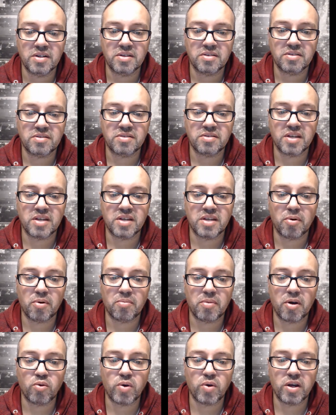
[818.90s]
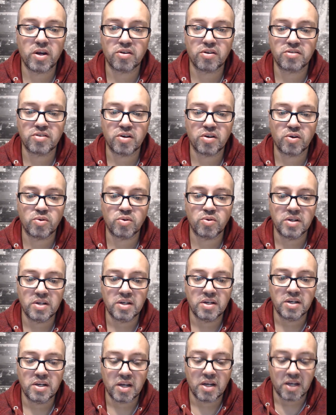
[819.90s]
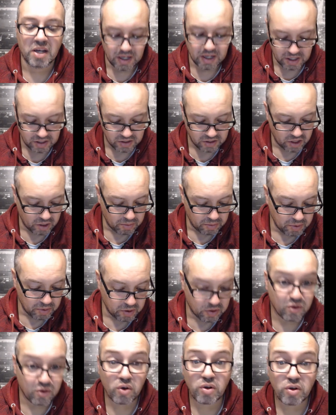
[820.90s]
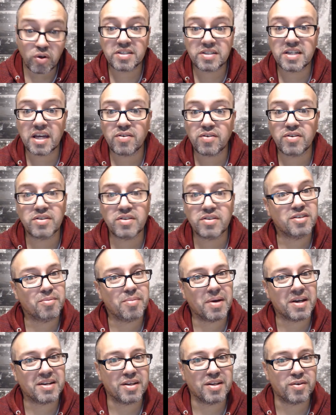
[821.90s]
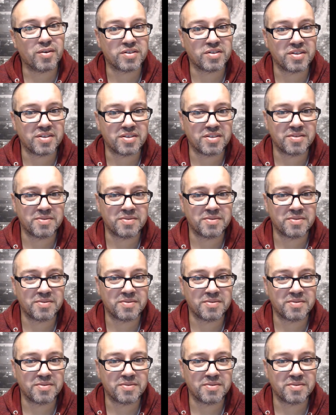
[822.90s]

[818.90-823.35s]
my radar. So number 37, The Magnificent.